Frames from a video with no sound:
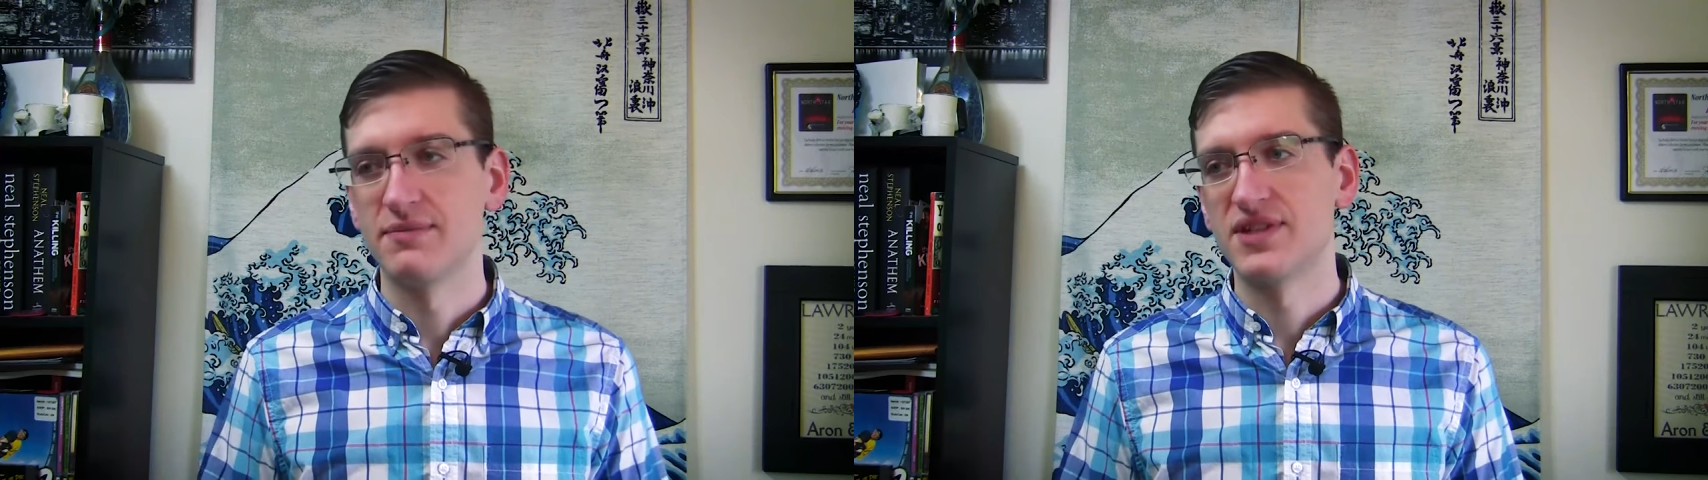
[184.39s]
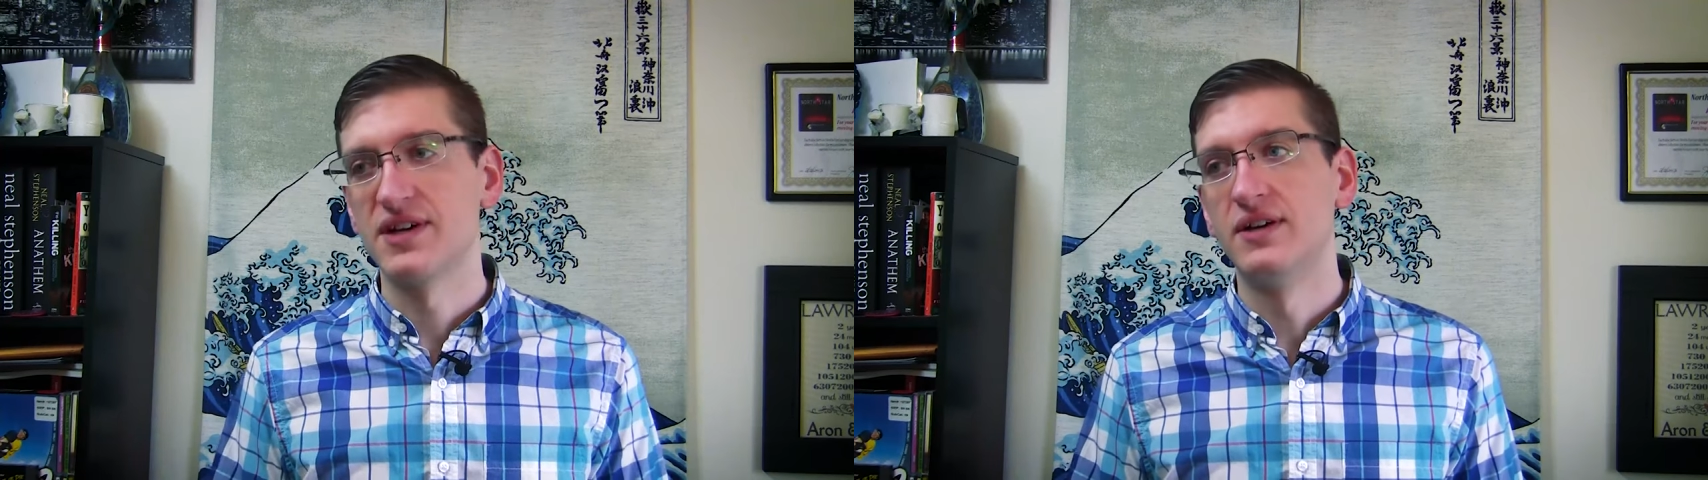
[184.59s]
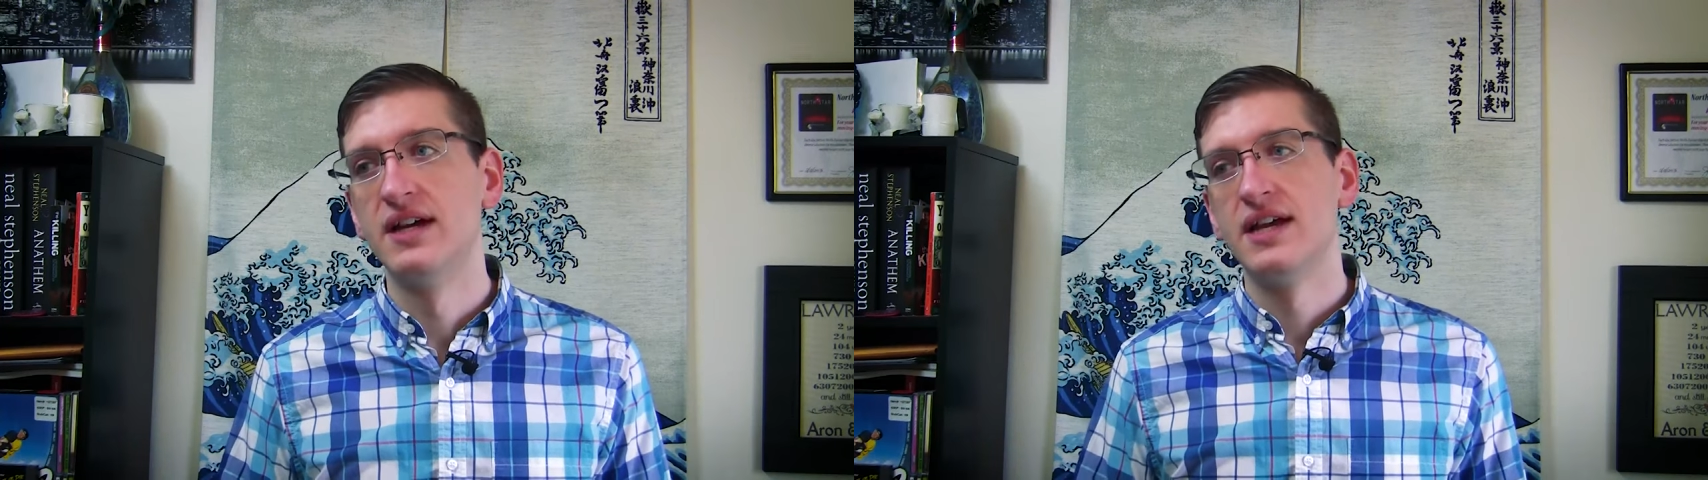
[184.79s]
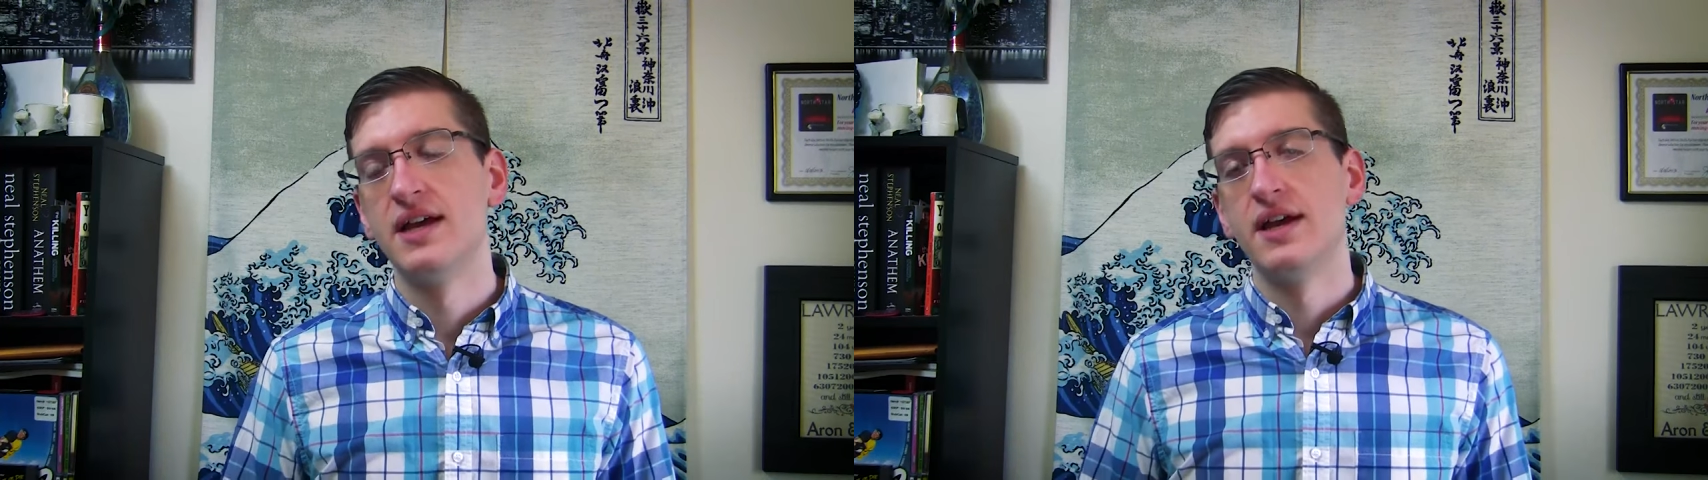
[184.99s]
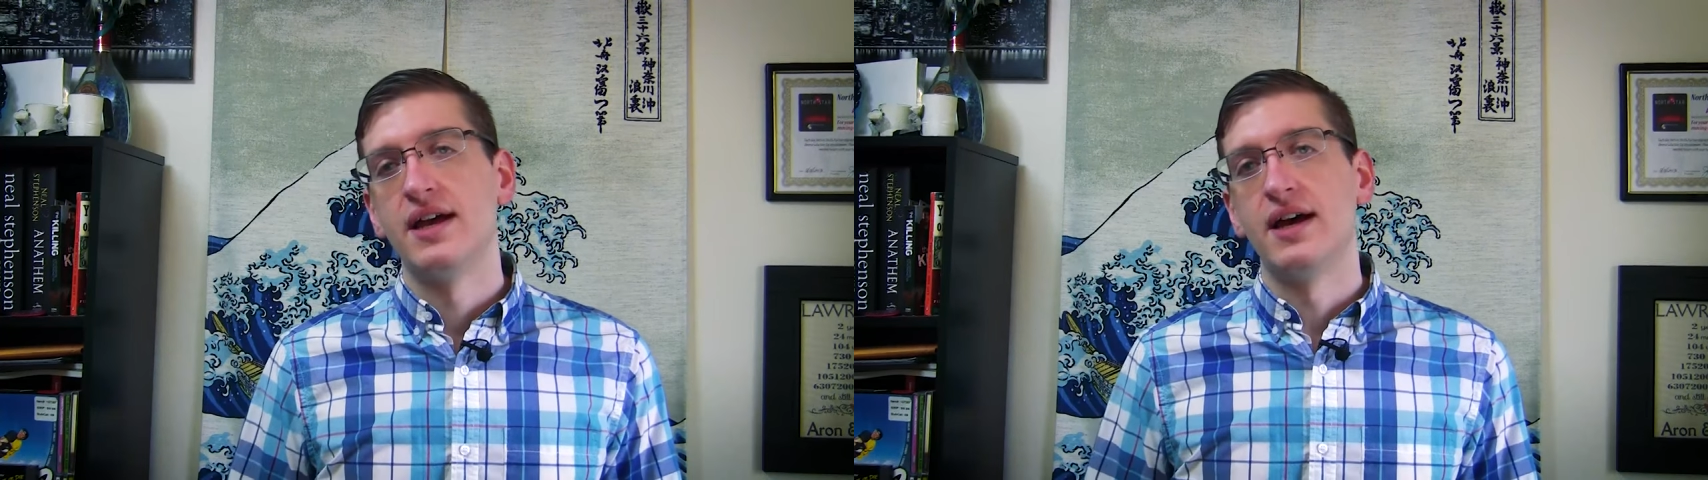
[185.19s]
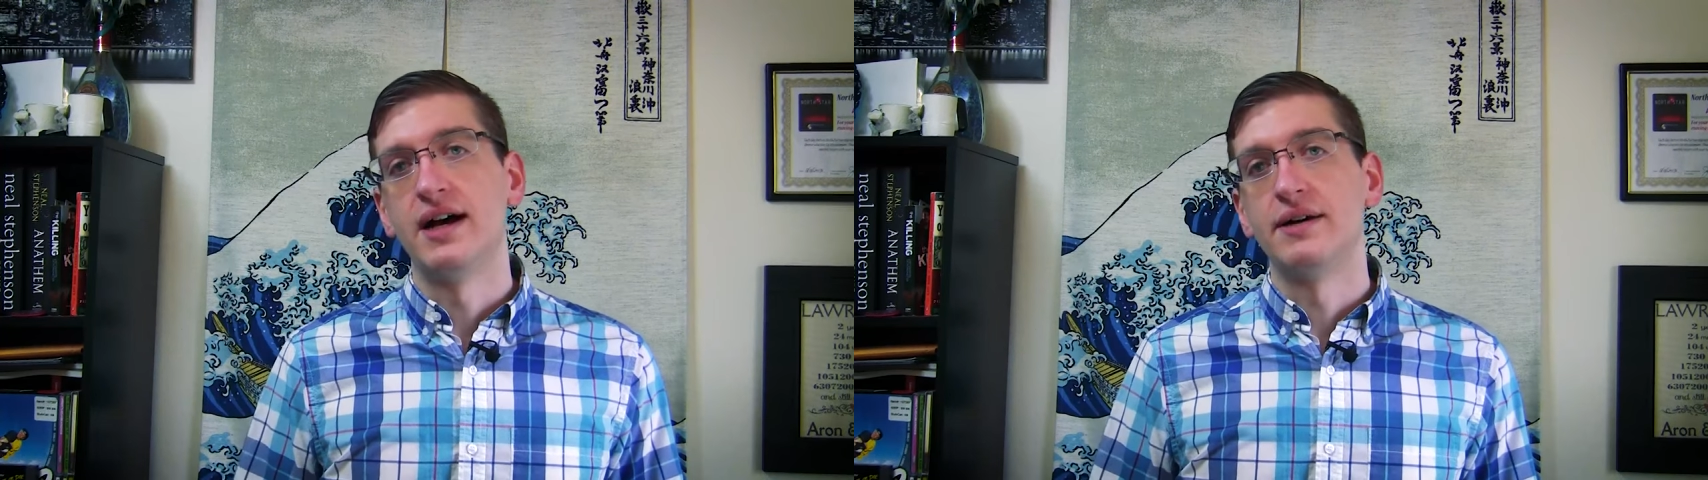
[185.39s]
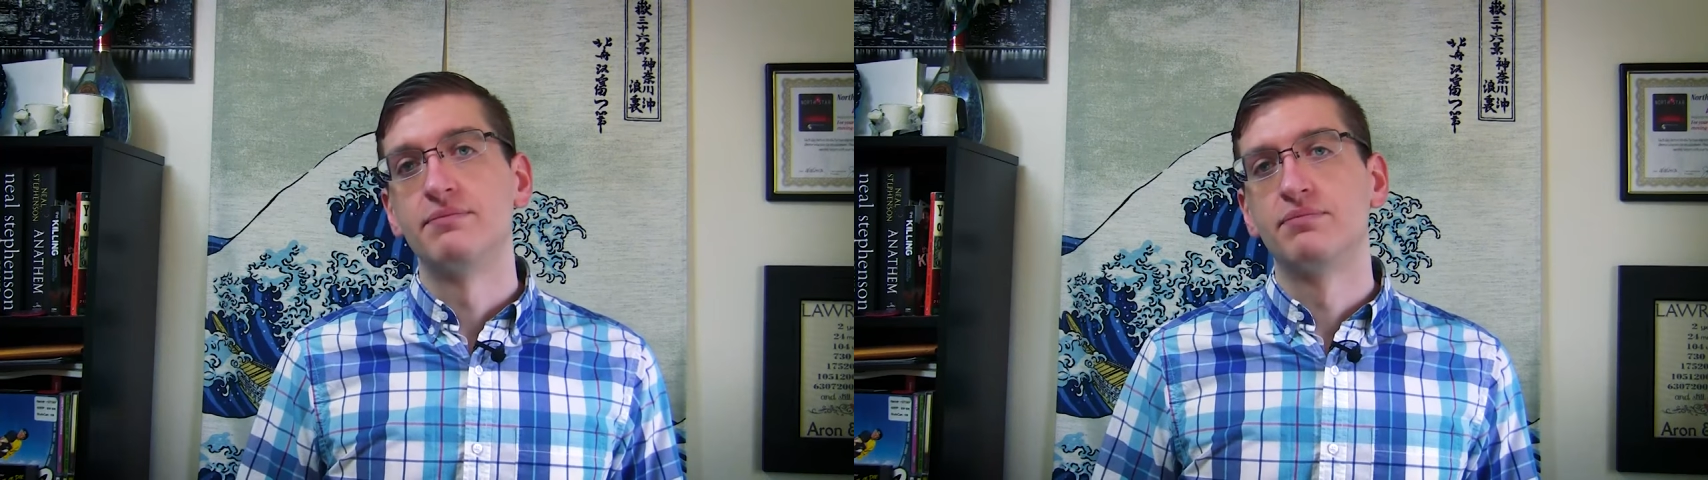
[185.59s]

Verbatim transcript: So um,